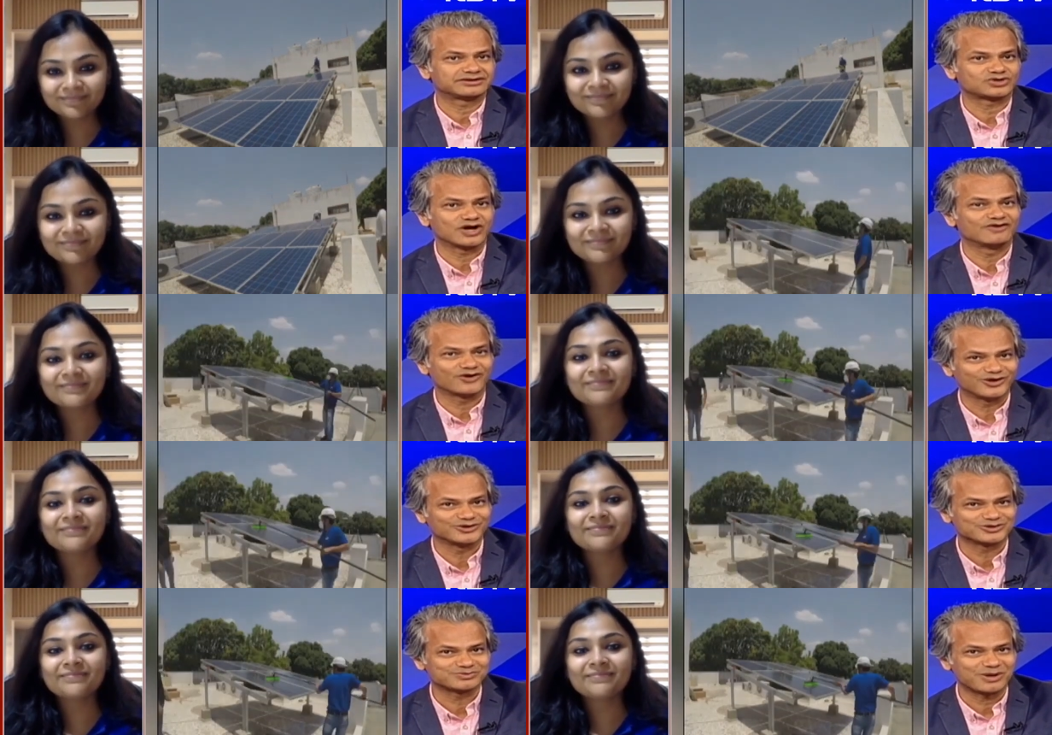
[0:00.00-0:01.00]
Speaker 1: solving all
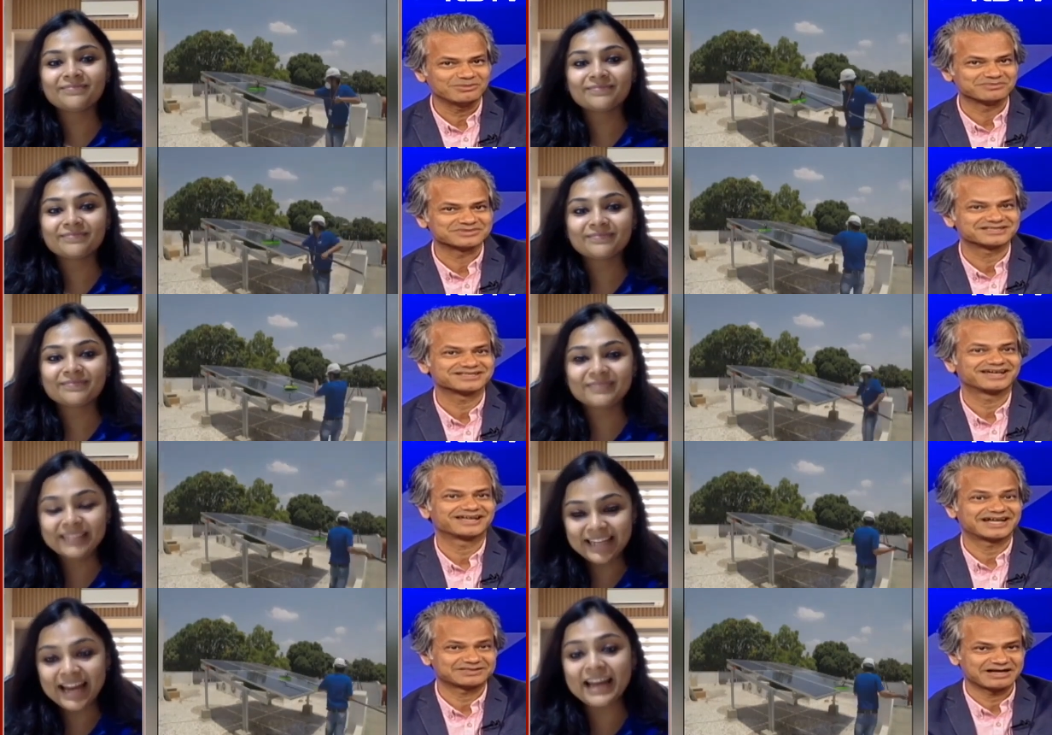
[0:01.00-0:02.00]
those problems?
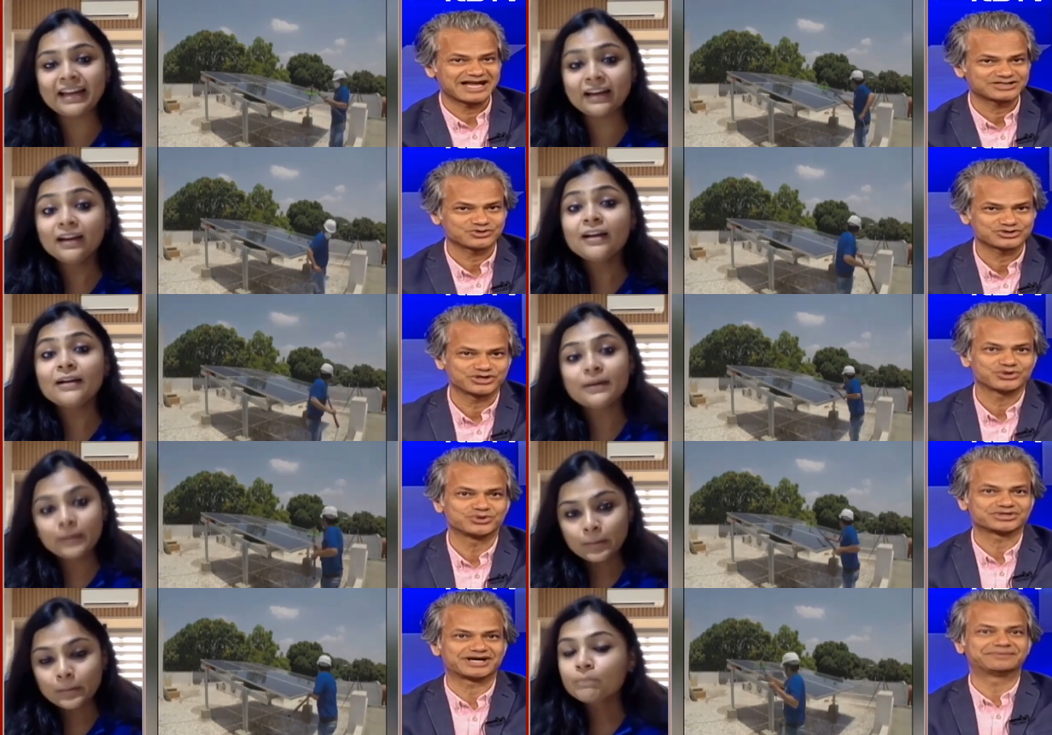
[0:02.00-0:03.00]
Speaker 2: That's my last question to you,
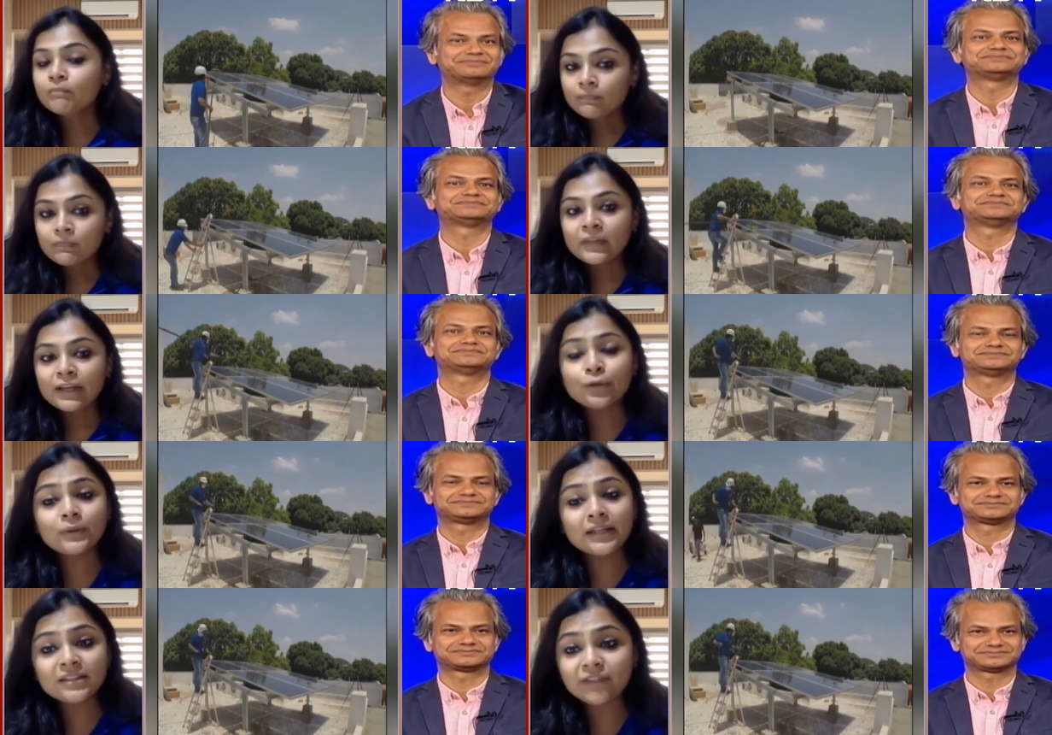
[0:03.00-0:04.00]
Shreya. No,
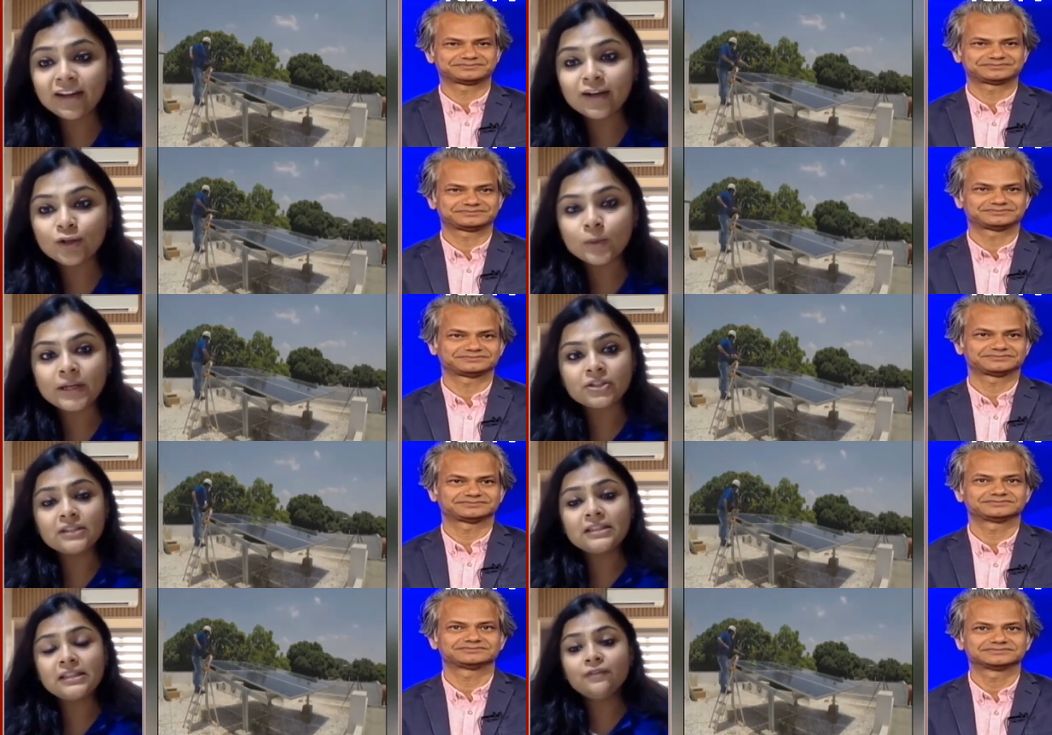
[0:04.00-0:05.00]
that's a very good
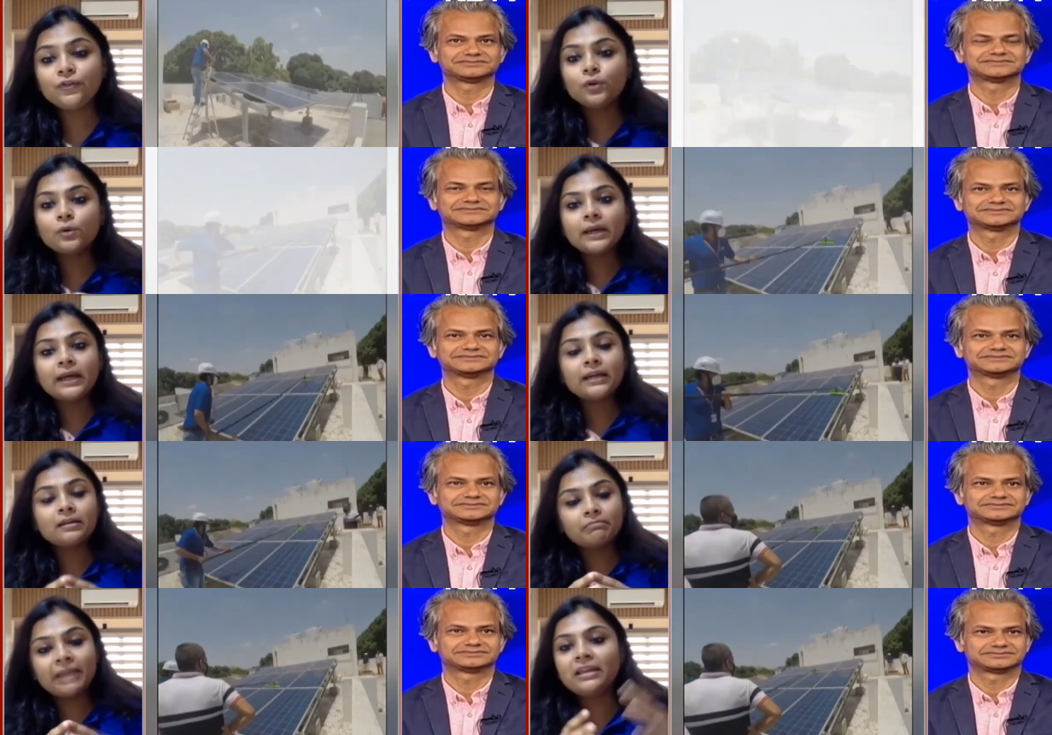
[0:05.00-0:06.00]
question. See, if you look
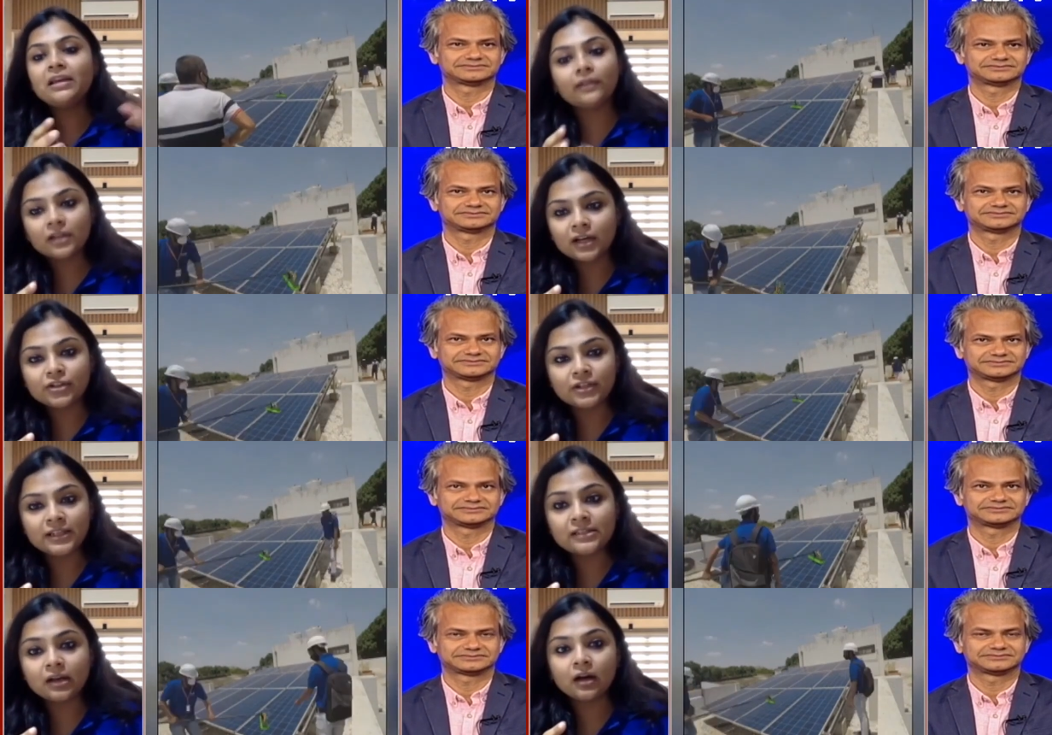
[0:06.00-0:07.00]
at many other
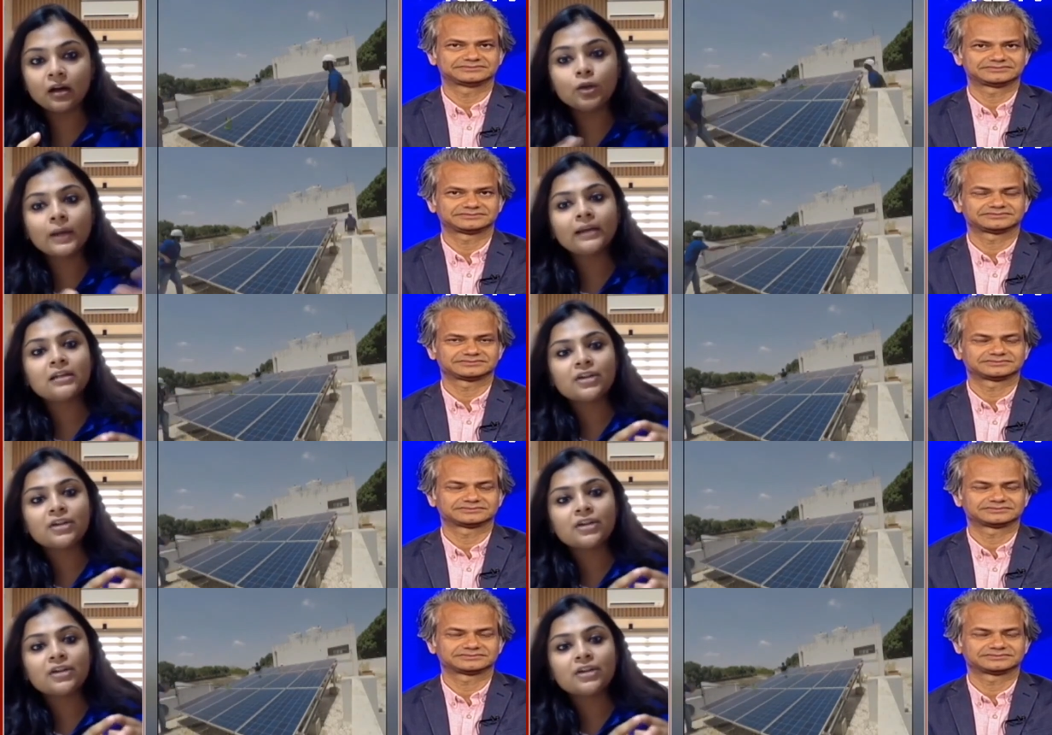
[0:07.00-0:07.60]
countries, look at